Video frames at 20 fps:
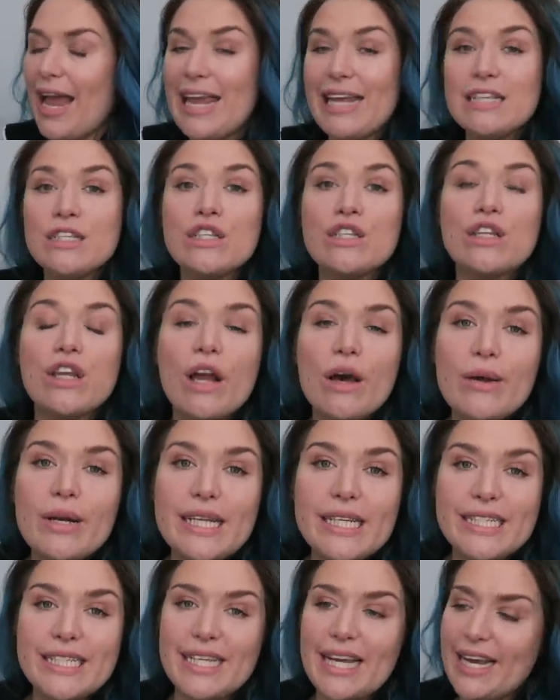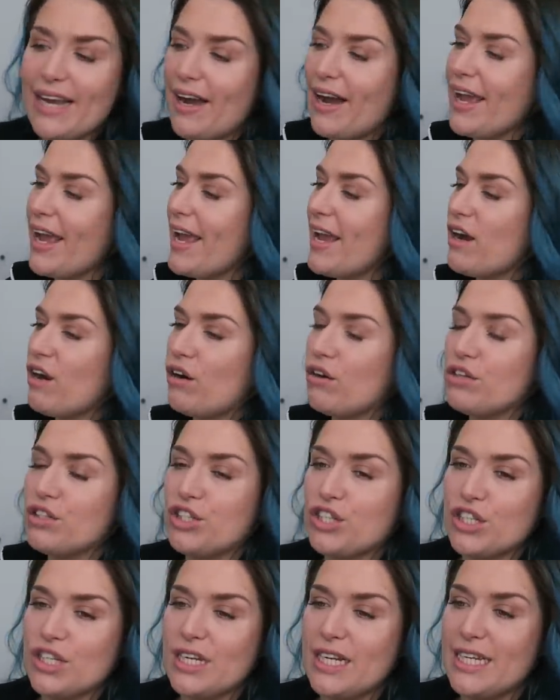ate slowly today, I ate
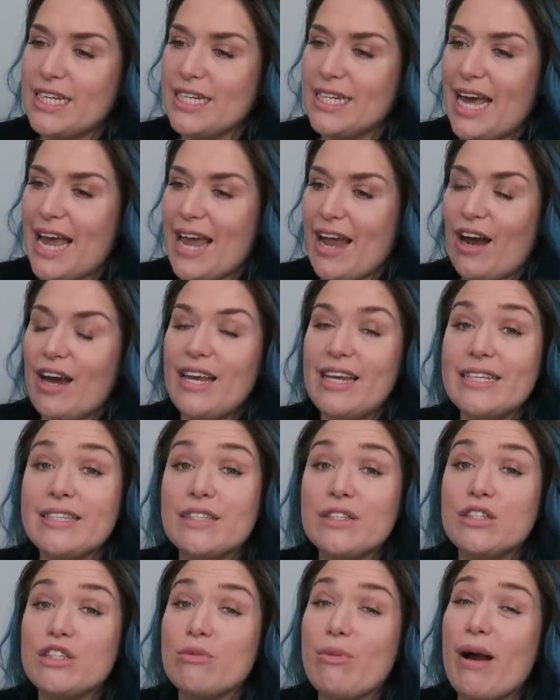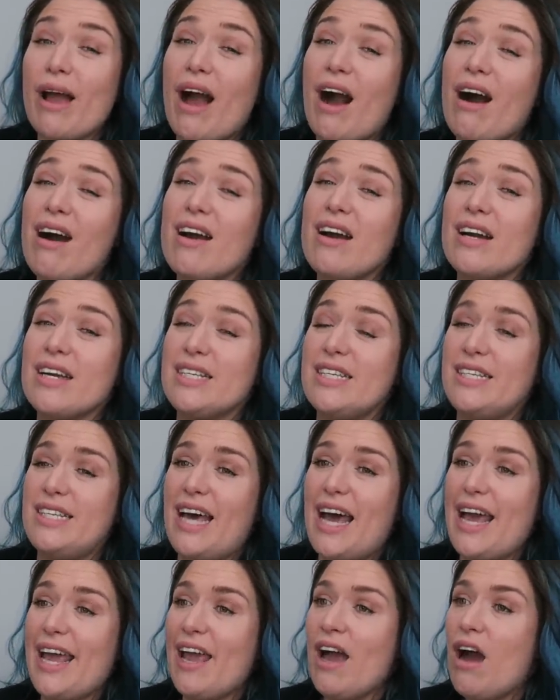consciously today, I listened to my hunger
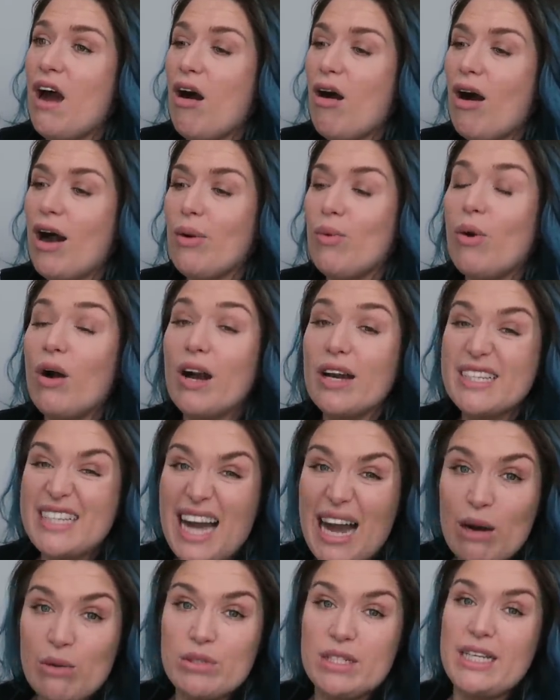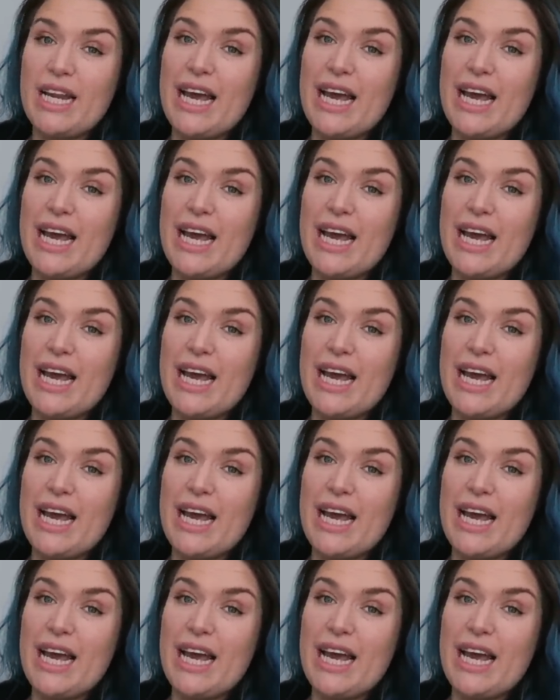today, I worked out